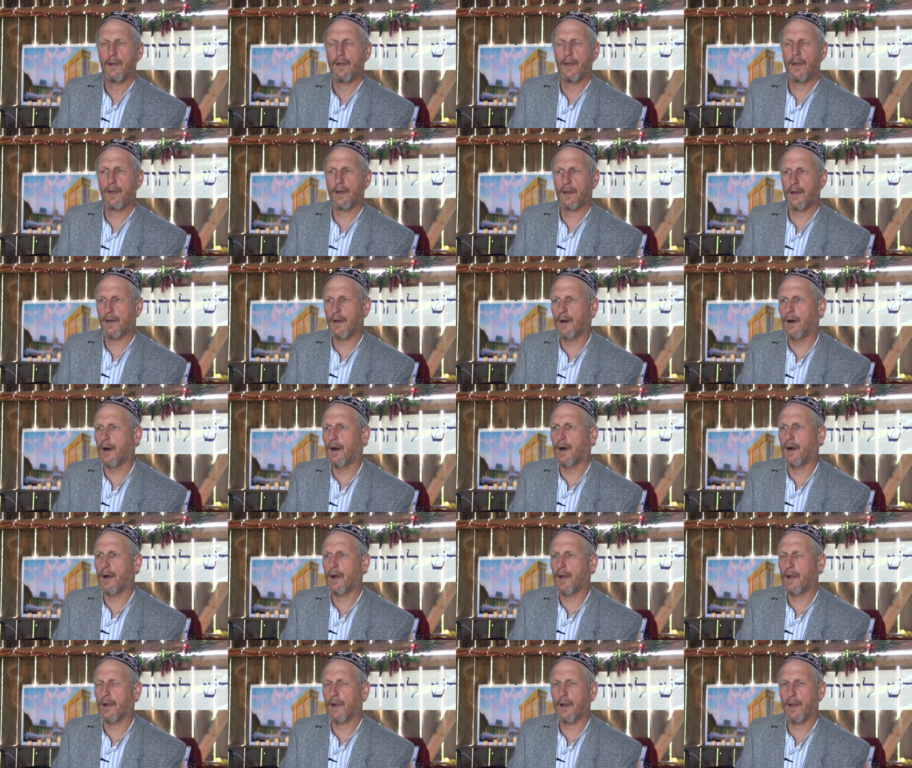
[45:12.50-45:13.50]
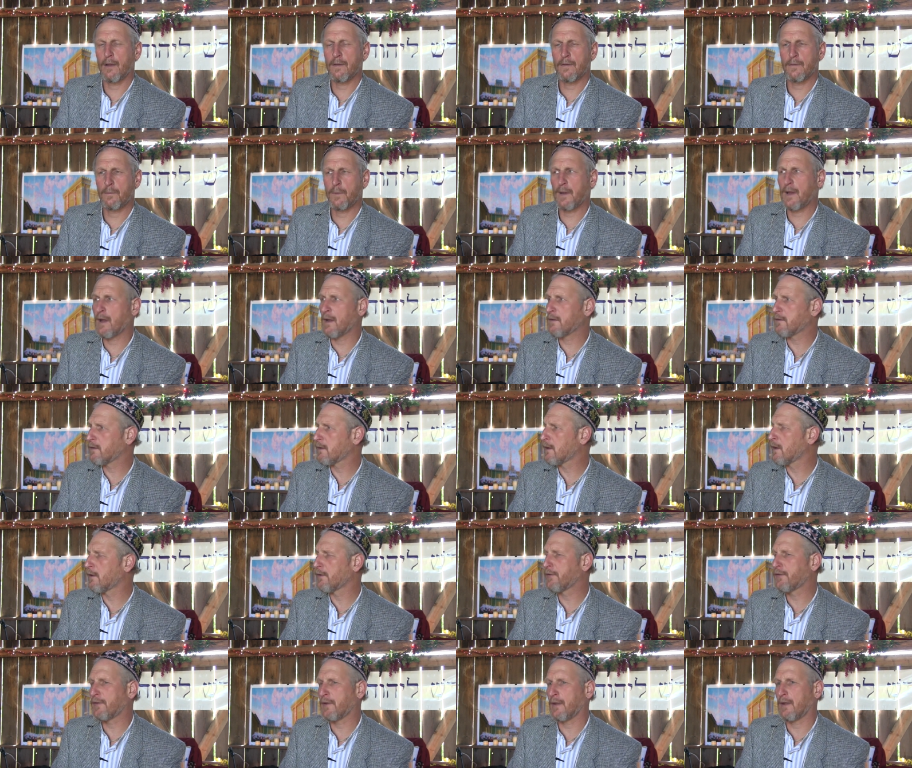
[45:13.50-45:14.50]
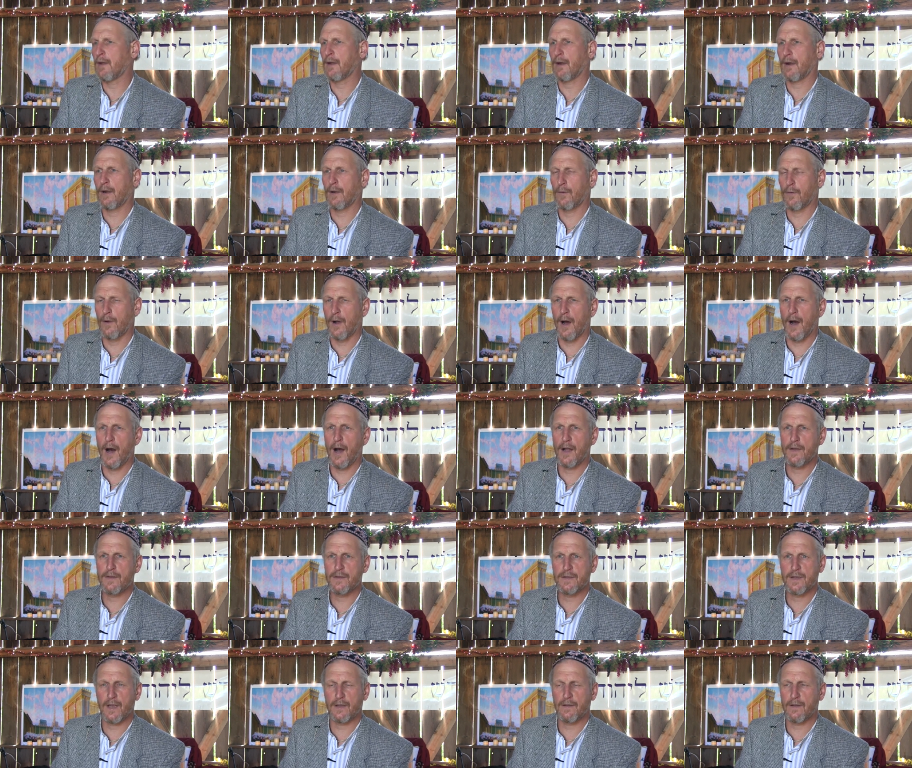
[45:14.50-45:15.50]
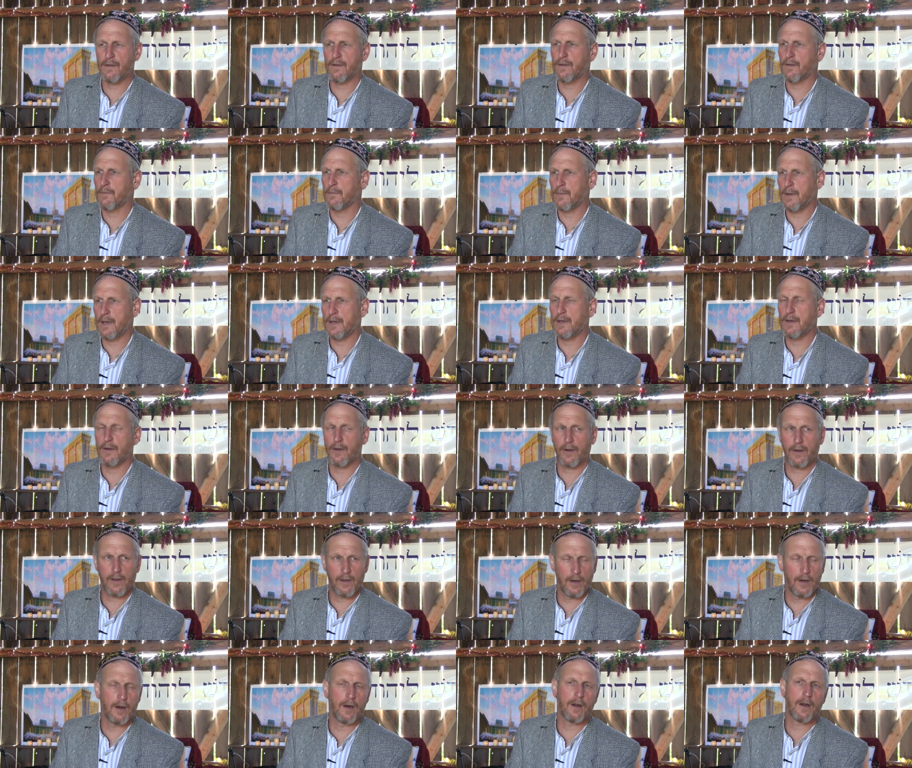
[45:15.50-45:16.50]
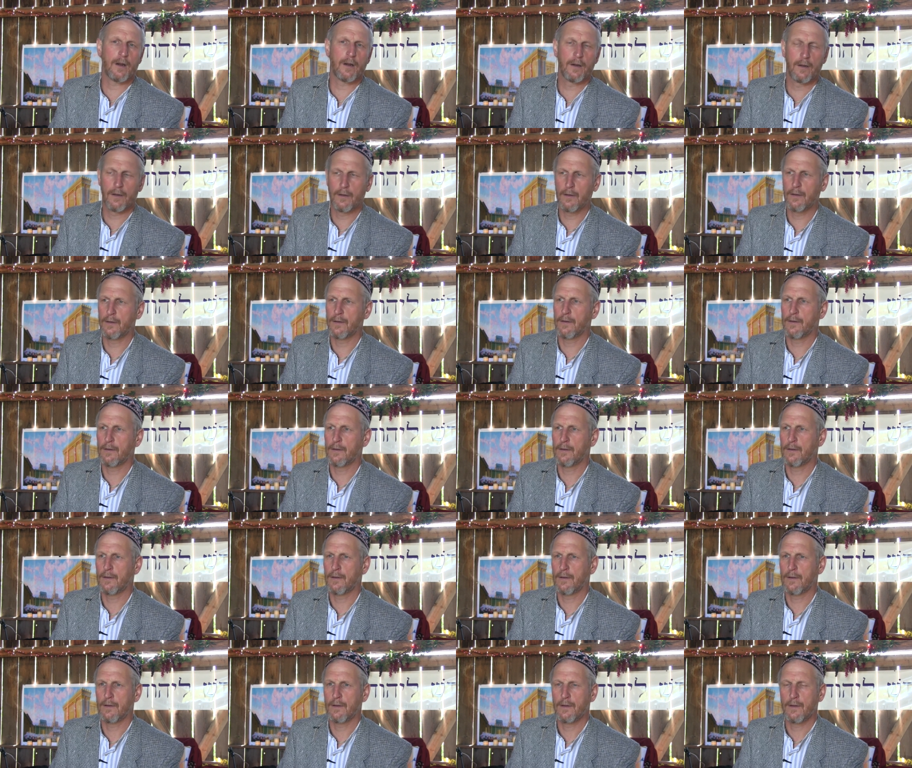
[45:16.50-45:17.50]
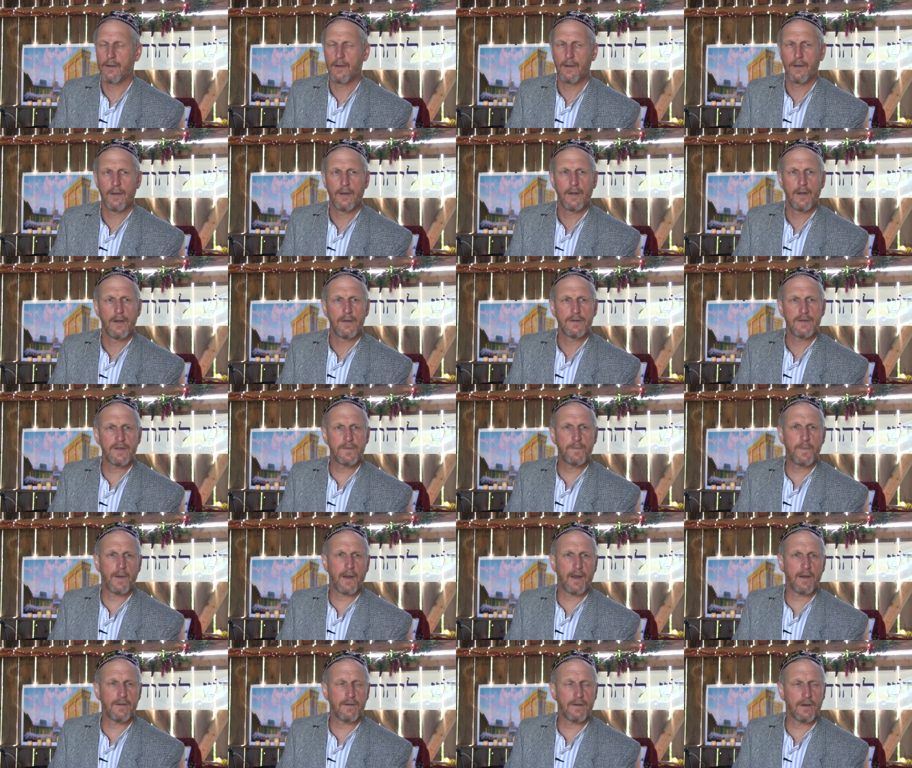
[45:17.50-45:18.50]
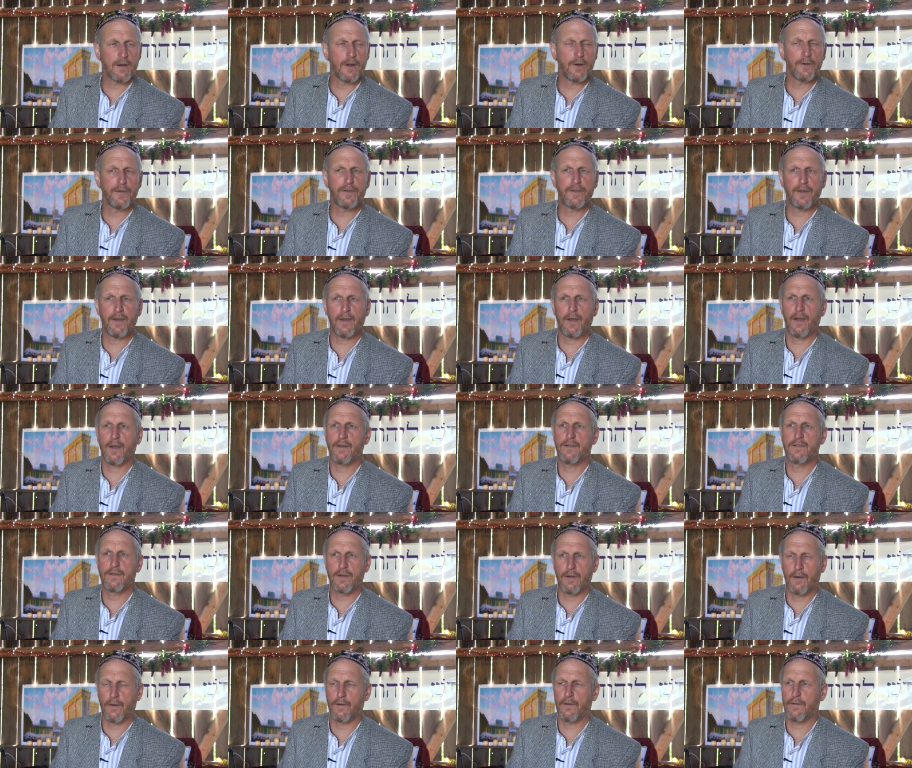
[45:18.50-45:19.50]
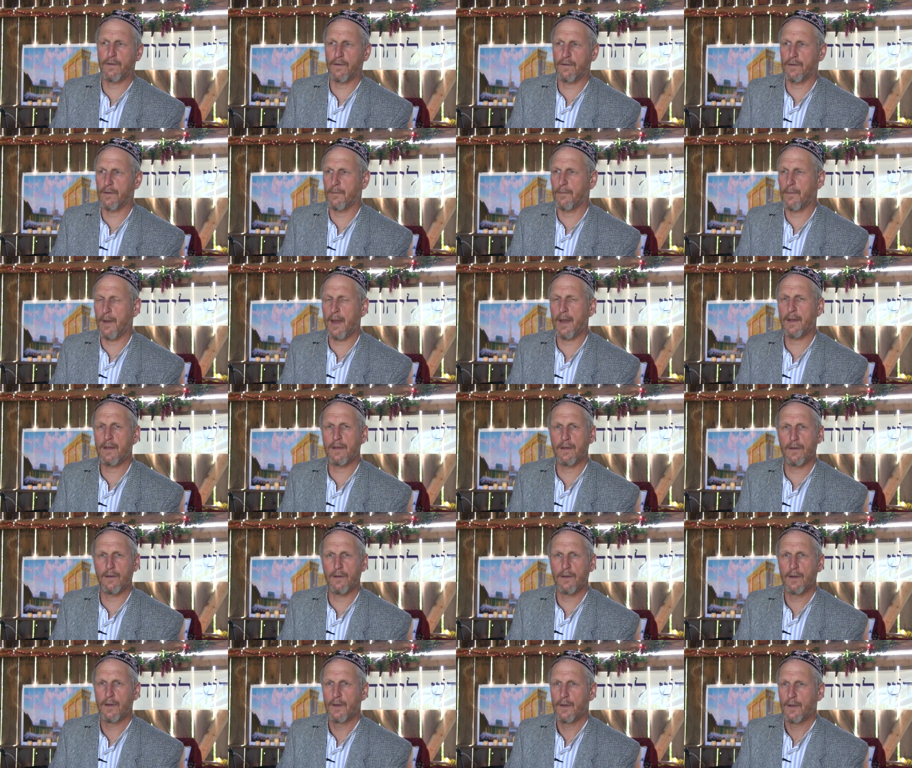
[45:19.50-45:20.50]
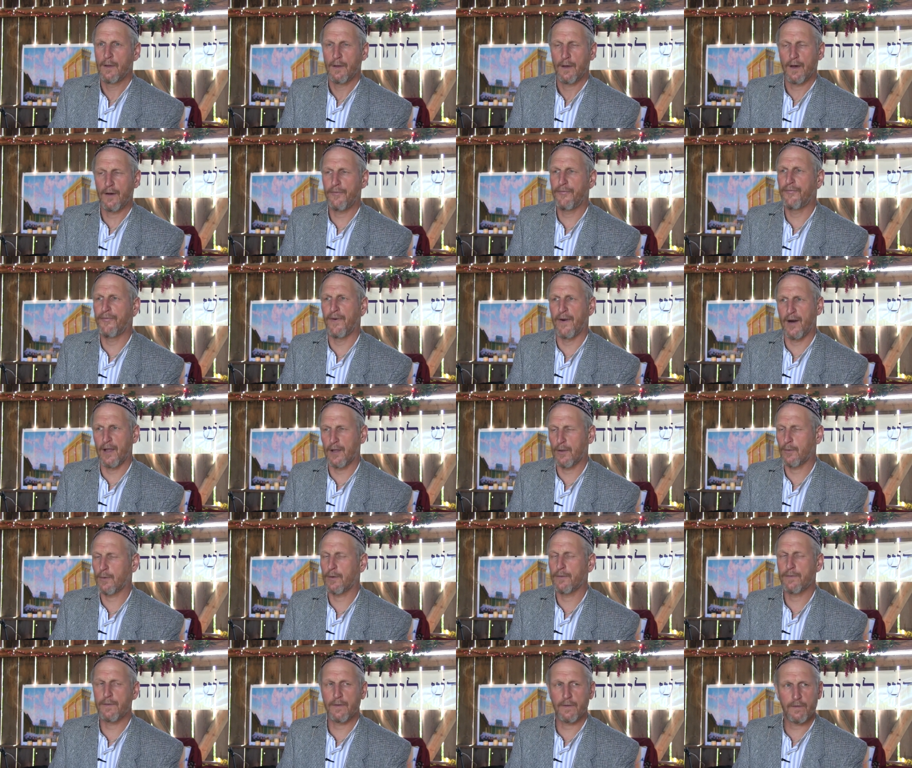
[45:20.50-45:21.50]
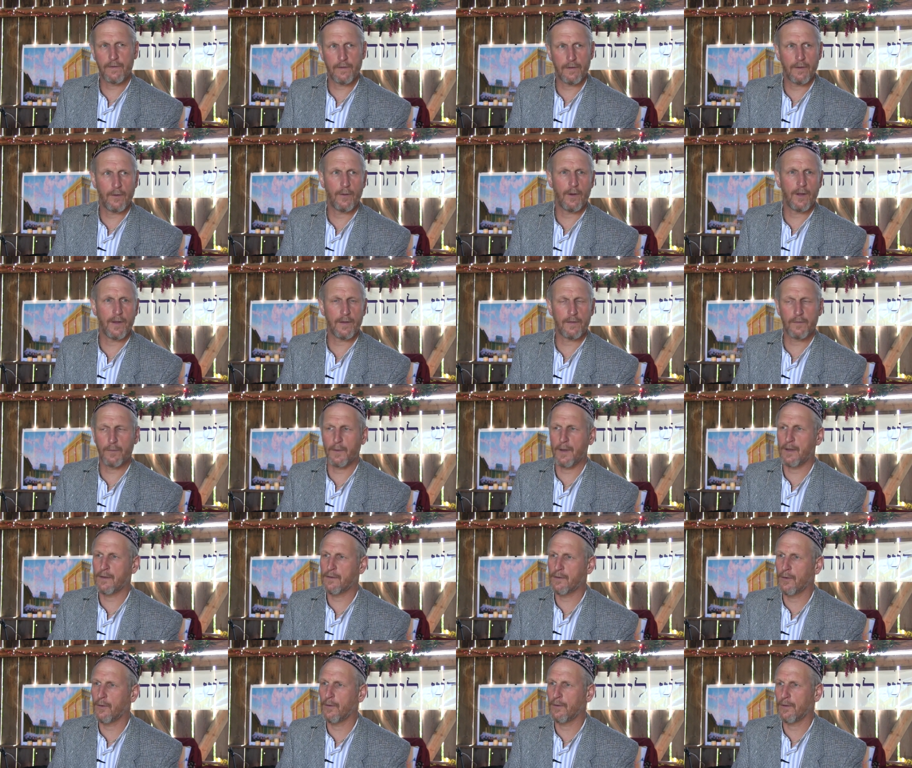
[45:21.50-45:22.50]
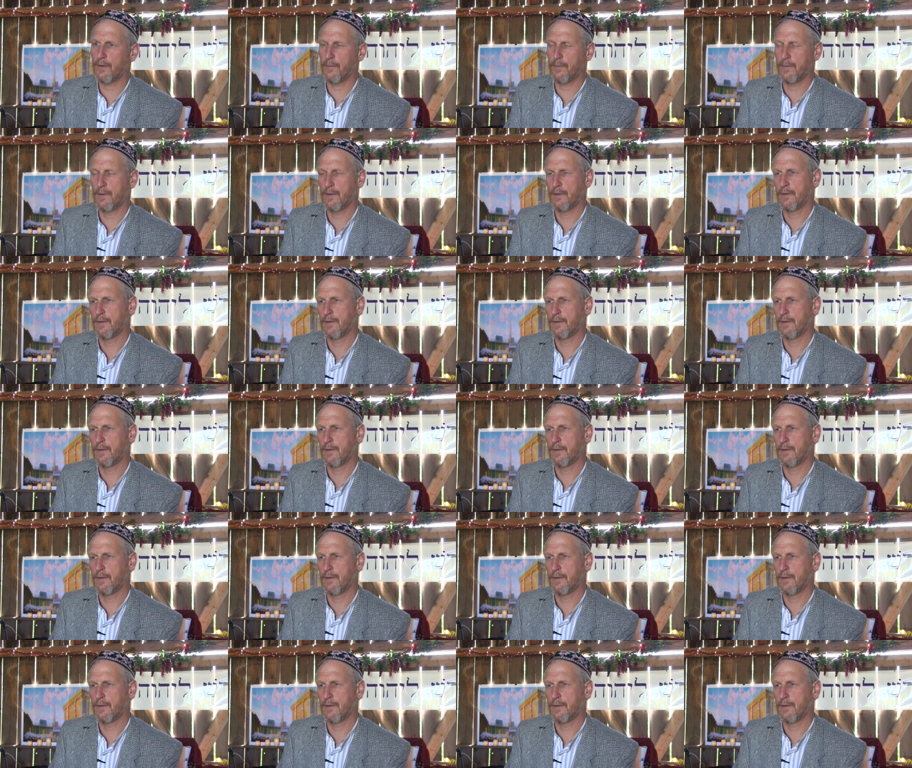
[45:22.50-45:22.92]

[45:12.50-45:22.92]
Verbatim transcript: in a car, it's because you go sit in a garage, that doesn't mean you're a car. Just because you go sit in church doesn't make you a follower of Yeshua. That's what I told him.